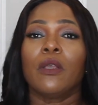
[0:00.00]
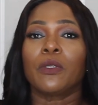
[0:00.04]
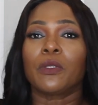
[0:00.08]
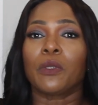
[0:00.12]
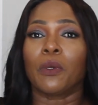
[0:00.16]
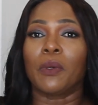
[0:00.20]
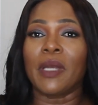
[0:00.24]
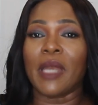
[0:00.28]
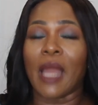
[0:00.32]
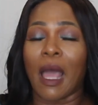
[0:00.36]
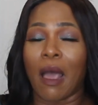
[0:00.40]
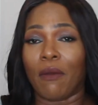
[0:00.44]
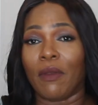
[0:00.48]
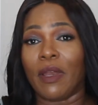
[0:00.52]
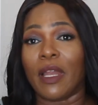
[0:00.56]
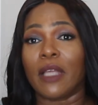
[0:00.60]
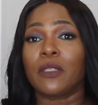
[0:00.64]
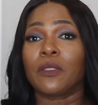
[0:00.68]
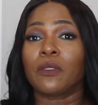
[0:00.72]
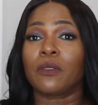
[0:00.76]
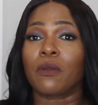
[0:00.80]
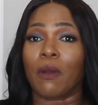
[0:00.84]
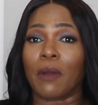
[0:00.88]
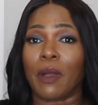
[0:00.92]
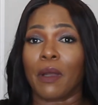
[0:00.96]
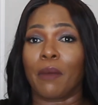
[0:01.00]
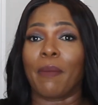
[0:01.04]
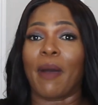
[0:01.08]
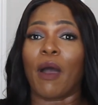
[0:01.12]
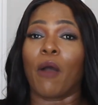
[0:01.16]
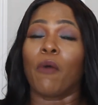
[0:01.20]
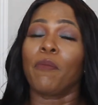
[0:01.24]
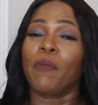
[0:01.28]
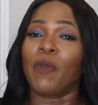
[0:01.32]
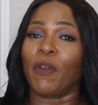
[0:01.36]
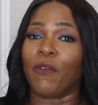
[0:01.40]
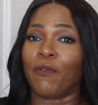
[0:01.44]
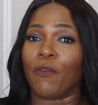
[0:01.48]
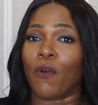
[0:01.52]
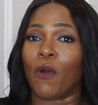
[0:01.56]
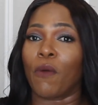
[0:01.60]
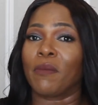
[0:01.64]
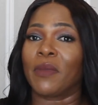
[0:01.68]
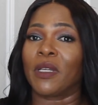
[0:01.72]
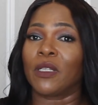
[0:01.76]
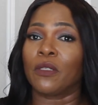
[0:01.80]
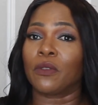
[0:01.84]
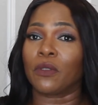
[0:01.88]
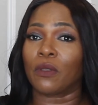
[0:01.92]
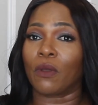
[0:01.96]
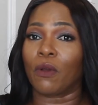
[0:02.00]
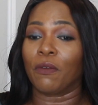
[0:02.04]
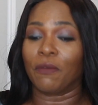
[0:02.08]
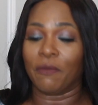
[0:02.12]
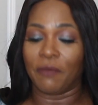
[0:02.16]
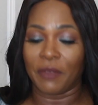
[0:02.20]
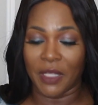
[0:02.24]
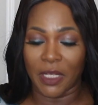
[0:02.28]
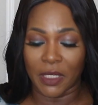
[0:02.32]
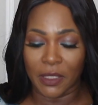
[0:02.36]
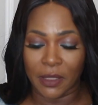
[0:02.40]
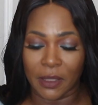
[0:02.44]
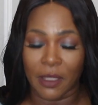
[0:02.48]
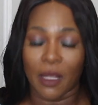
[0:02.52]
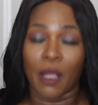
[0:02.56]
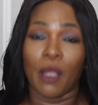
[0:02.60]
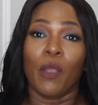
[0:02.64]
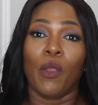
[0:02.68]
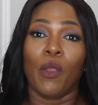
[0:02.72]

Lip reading: So now let's talk about performance of this